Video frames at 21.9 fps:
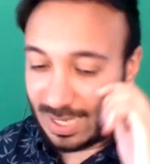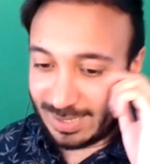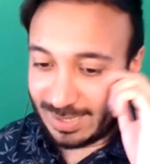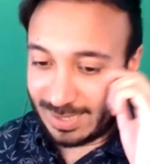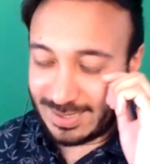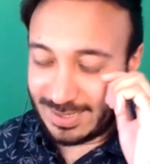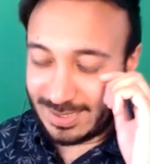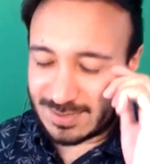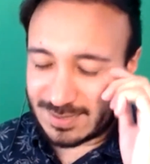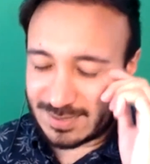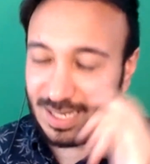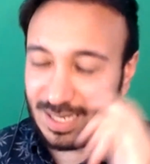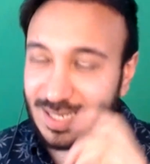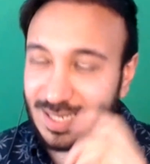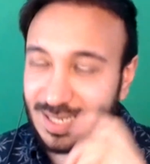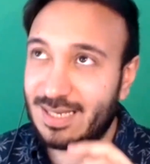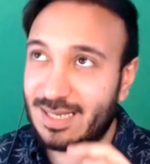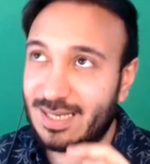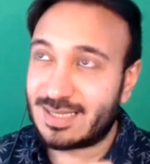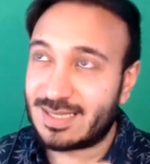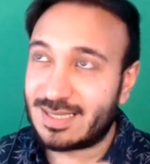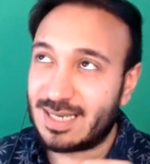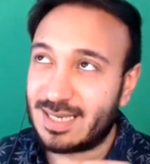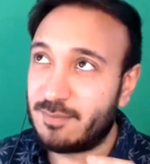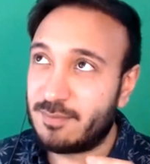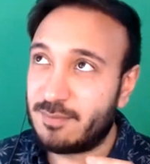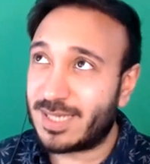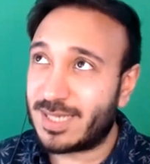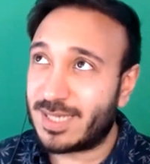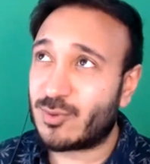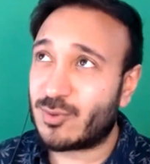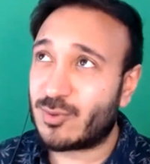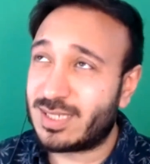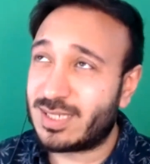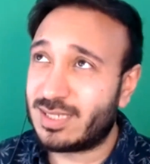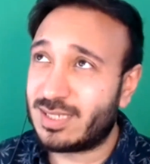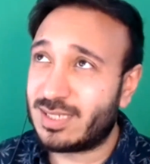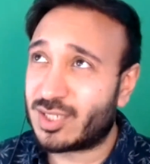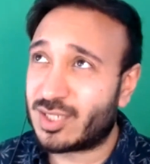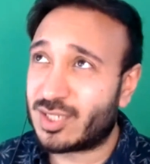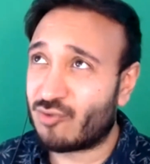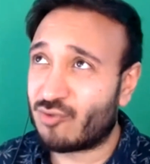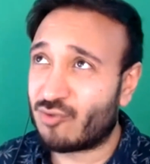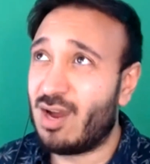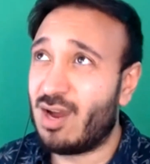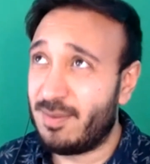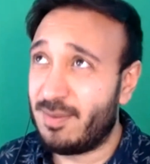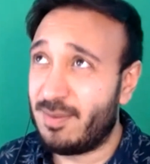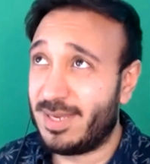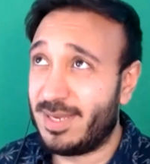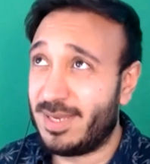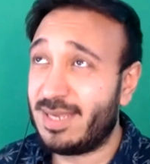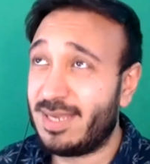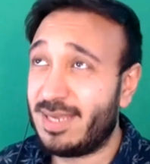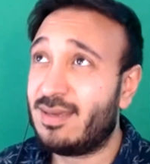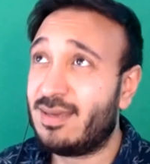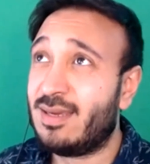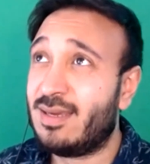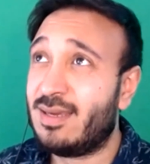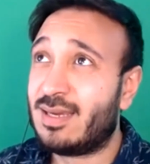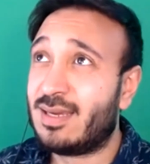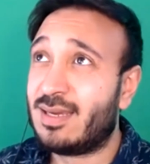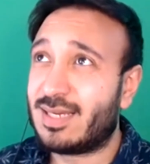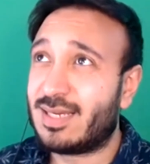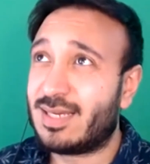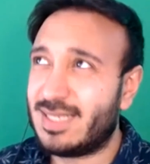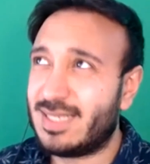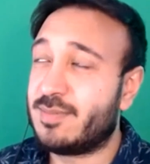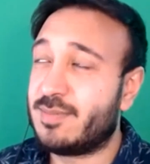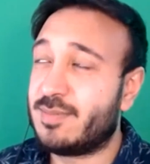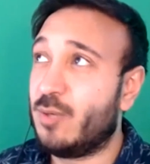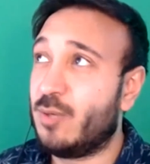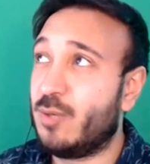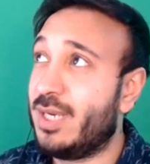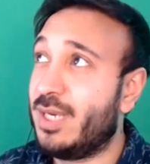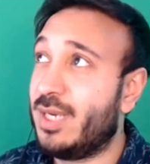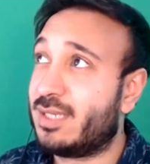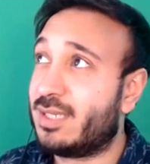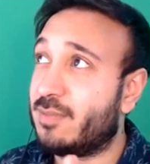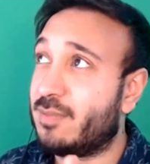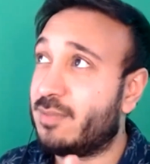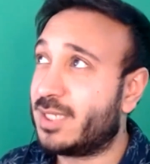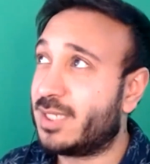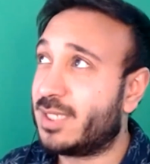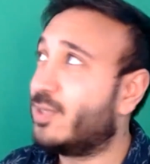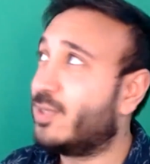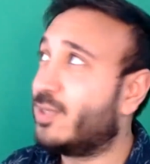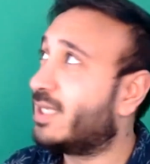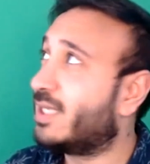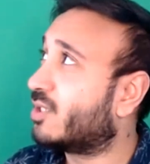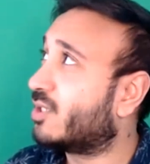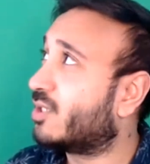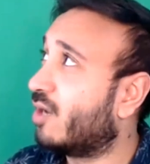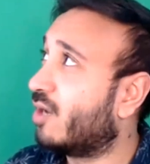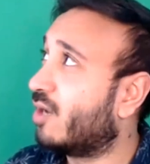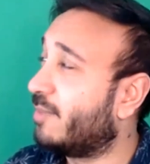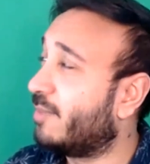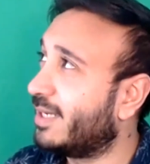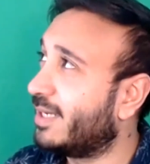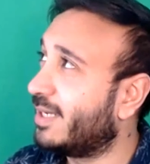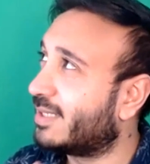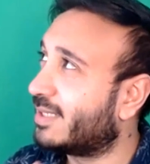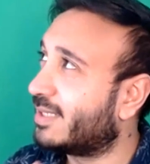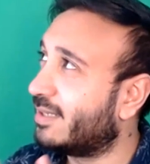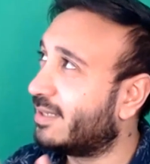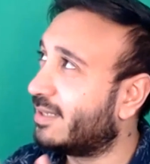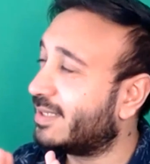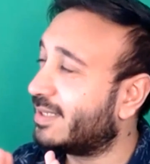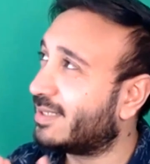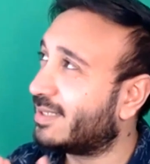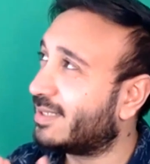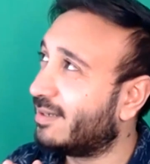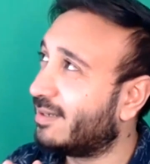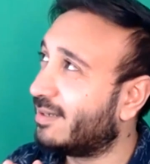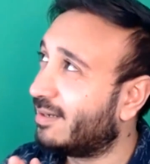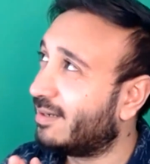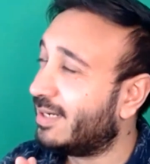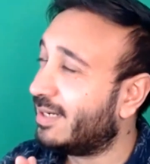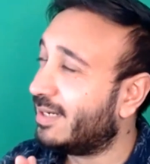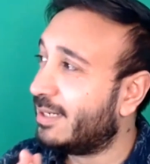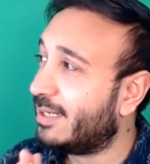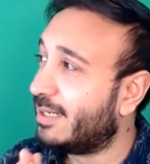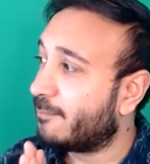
And I'd say the best way to describe it, because it is a bit weird, the best way to describe it is that it's a